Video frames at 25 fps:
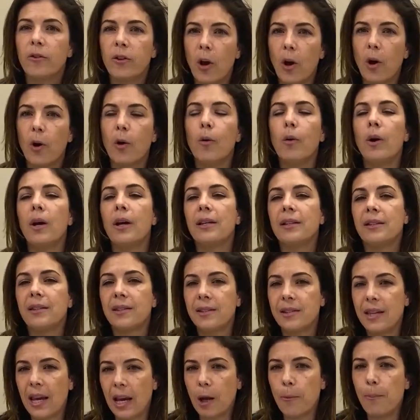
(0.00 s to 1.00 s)
So
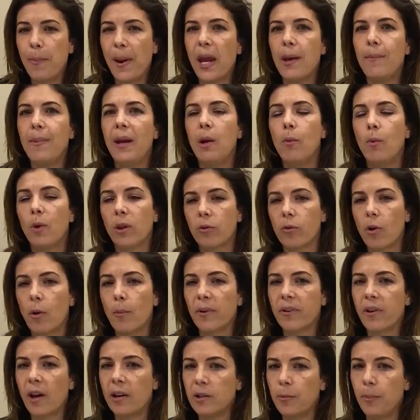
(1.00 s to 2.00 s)
sick baby with
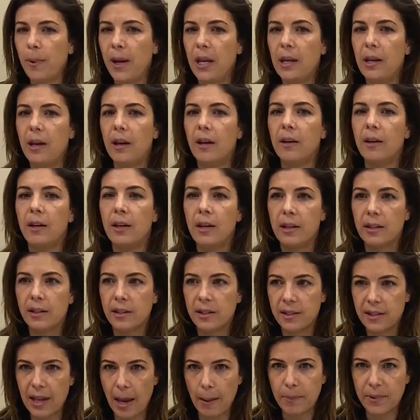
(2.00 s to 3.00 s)
thrombocytopenia,
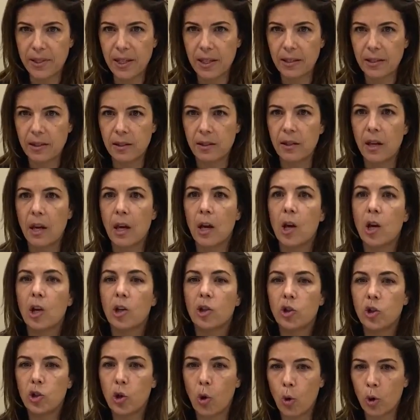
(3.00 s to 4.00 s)
sepsis,
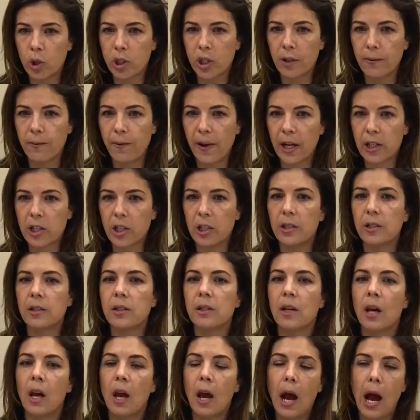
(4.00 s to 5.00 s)
TORCH infections,
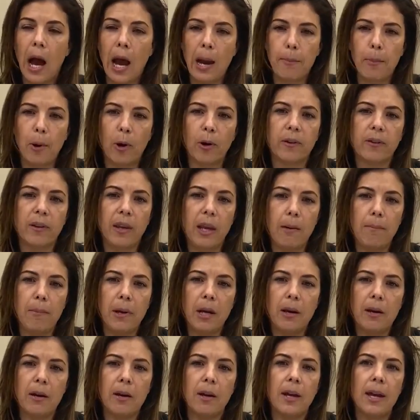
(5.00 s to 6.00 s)

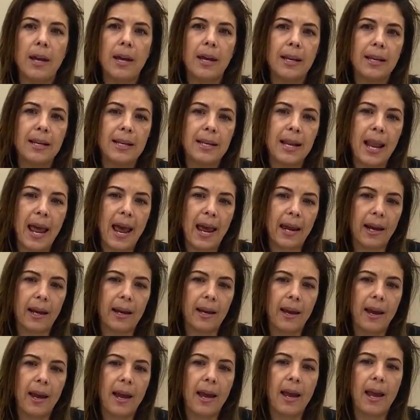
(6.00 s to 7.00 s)
hypoxemia, N E C,
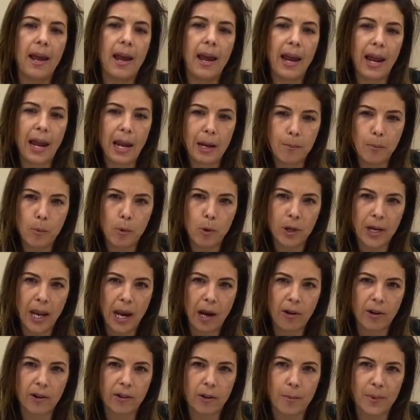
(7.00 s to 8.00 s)
inborn
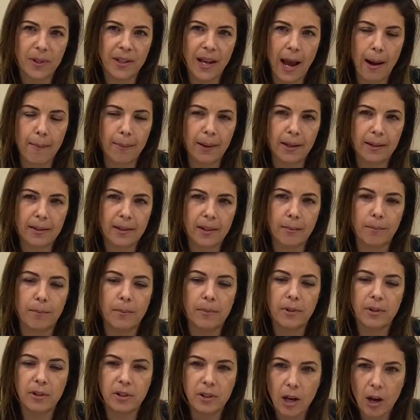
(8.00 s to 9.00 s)
errors of metabolism.
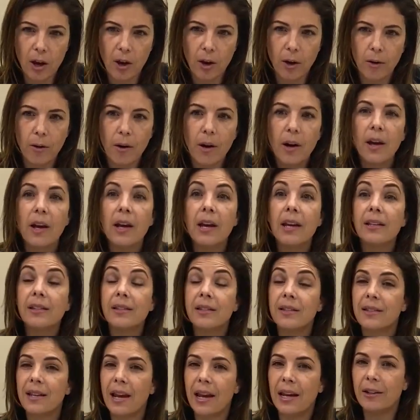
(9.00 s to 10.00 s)
So
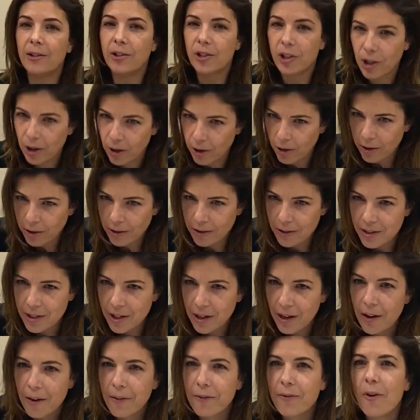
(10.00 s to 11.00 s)
stay tuned
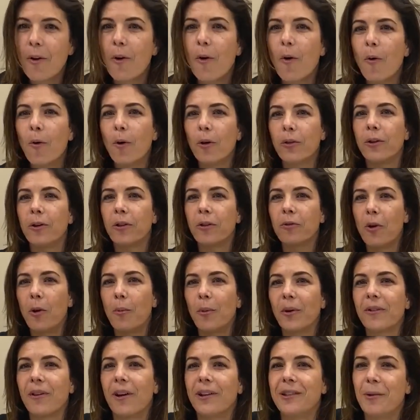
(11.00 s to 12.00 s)
for all the
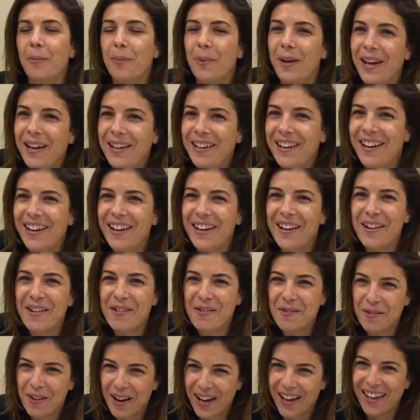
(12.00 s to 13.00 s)
thrombocytopenia
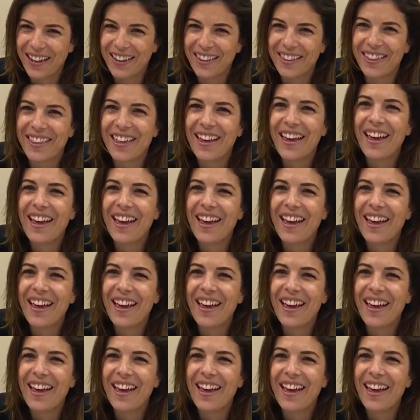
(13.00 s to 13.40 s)
with